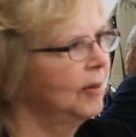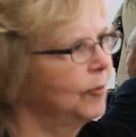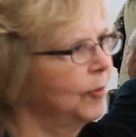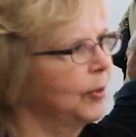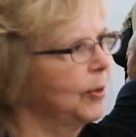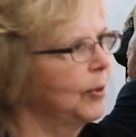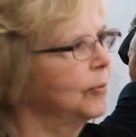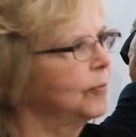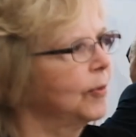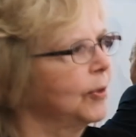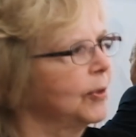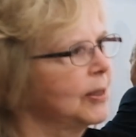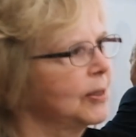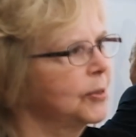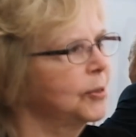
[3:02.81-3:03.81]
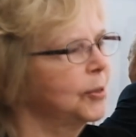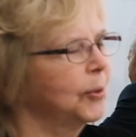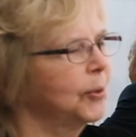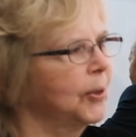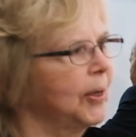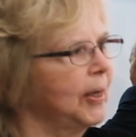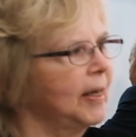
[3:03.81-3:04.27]
for the
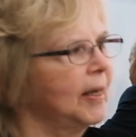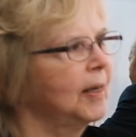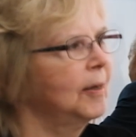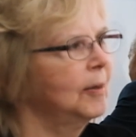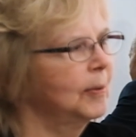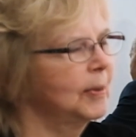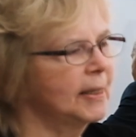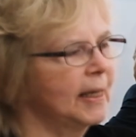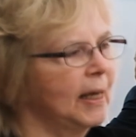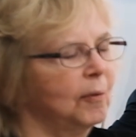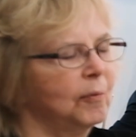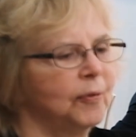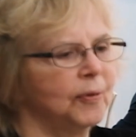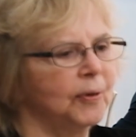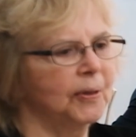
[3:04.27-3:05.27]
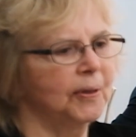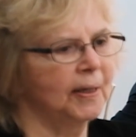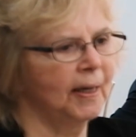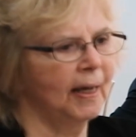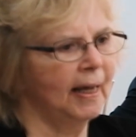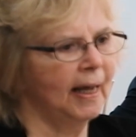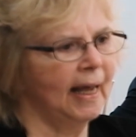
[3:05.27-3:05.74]
story was helpful.
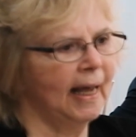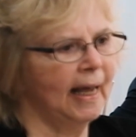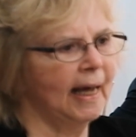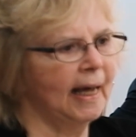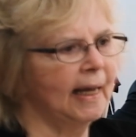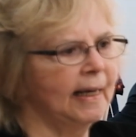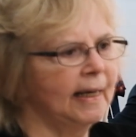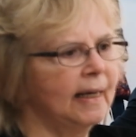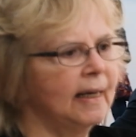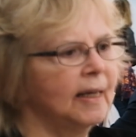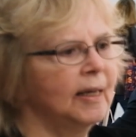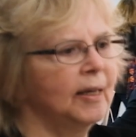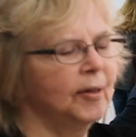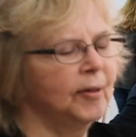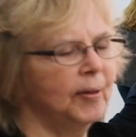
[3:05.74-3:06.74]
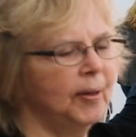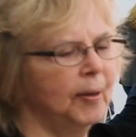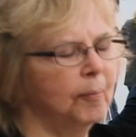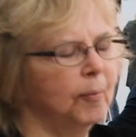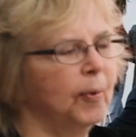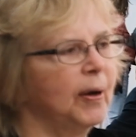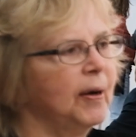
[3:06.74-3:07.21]
And
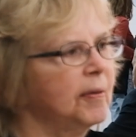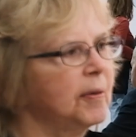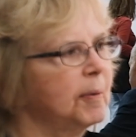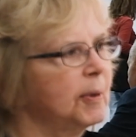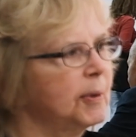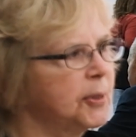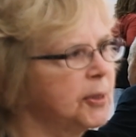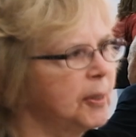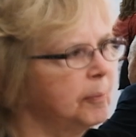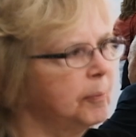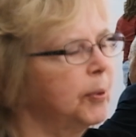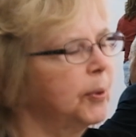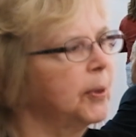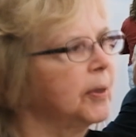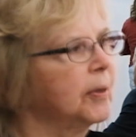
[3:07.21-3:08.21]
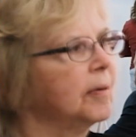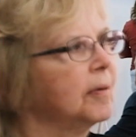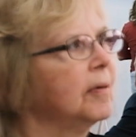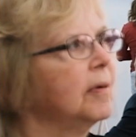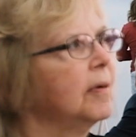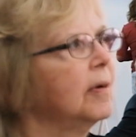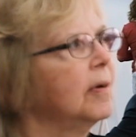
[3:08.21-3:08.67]
one of the most important
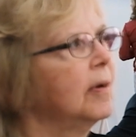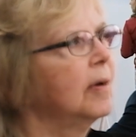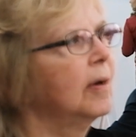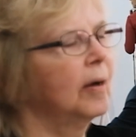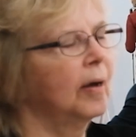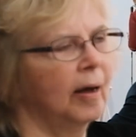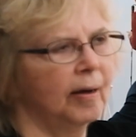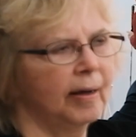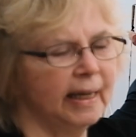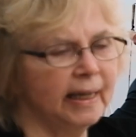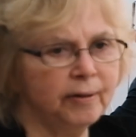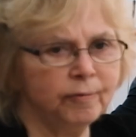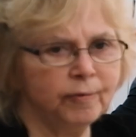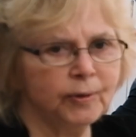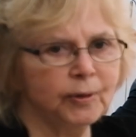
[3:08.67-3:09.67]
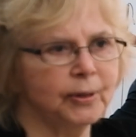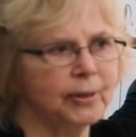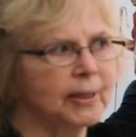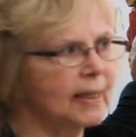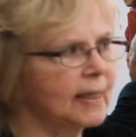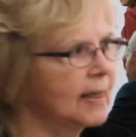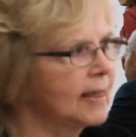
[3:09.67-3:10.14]

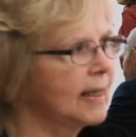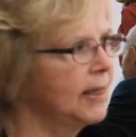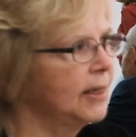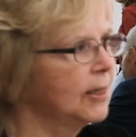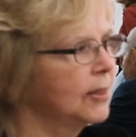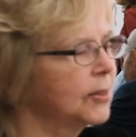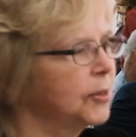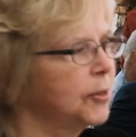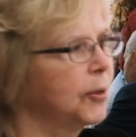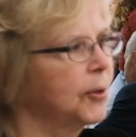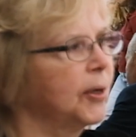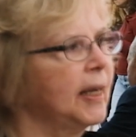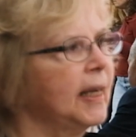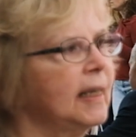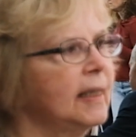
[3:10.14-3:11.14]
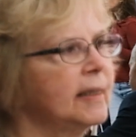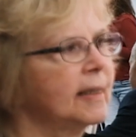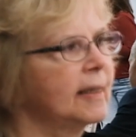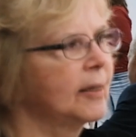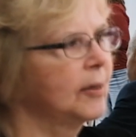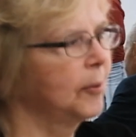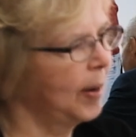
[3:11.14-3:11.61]
influences in the story is
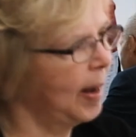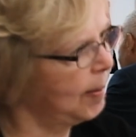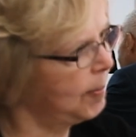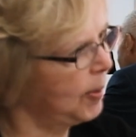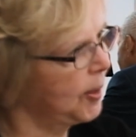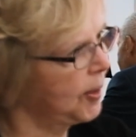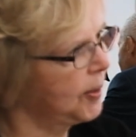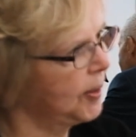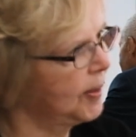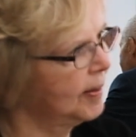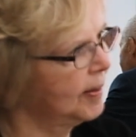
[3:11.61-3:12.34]
the grandmother.